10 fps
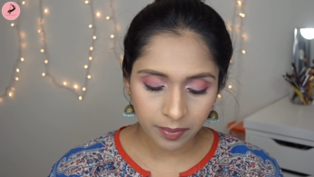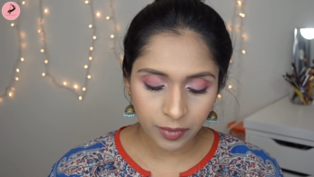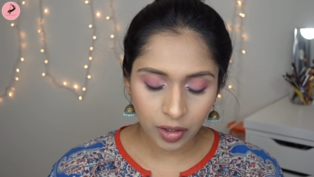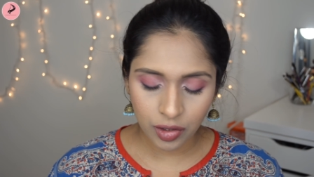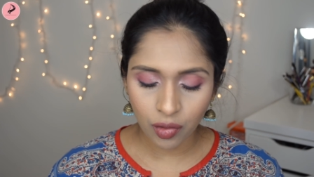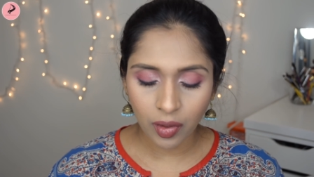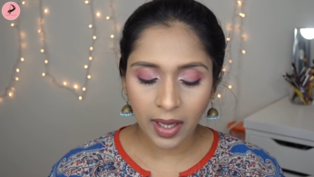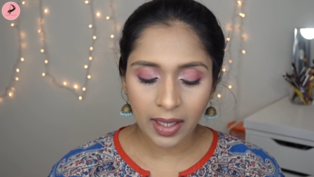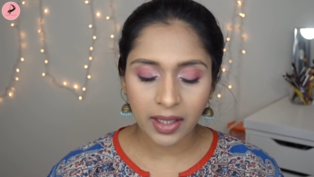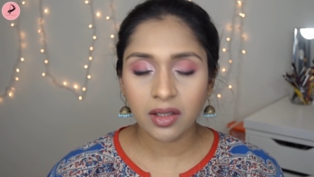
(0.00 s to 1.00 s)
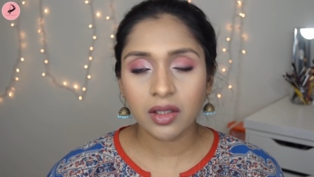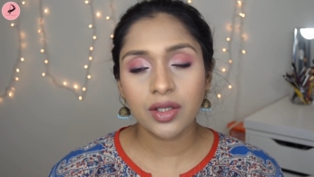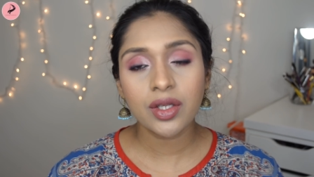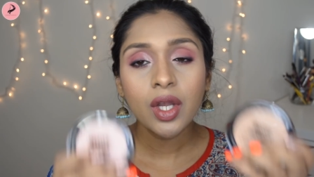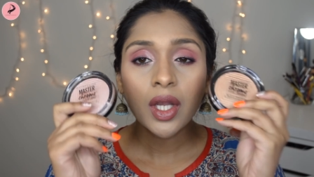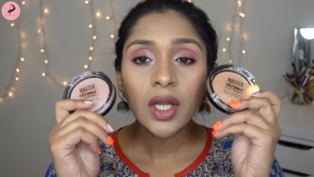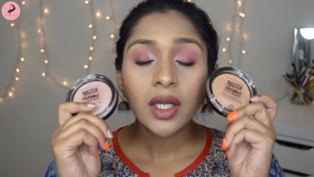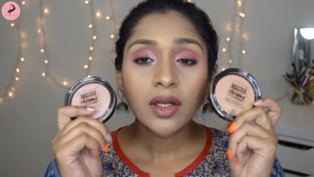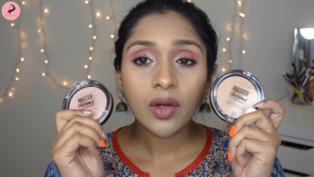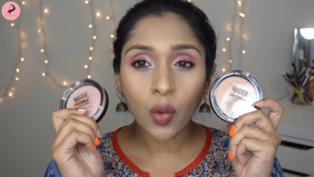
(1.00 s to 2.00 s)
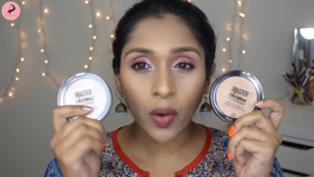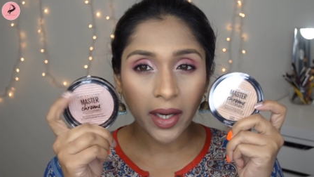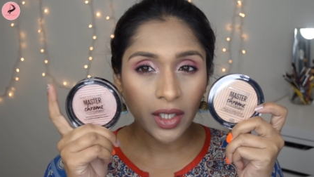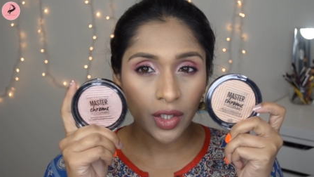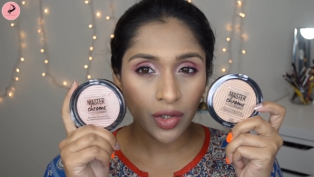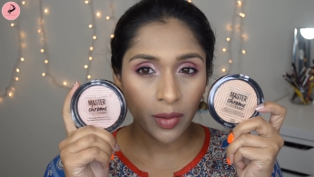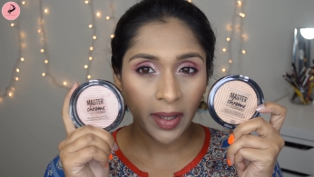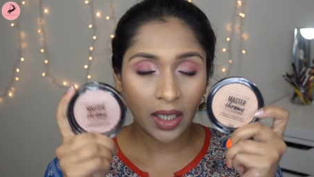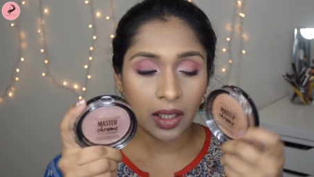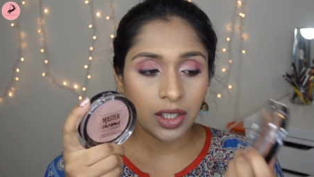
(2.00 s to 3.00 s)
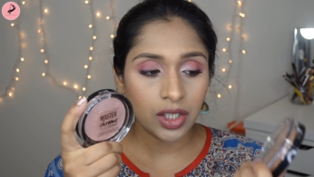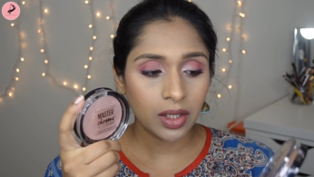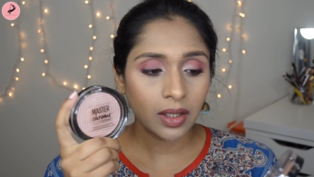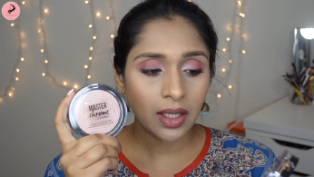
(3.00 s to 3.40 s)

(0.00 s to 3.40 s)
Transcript: drugstore highlighters, quite new to my collection.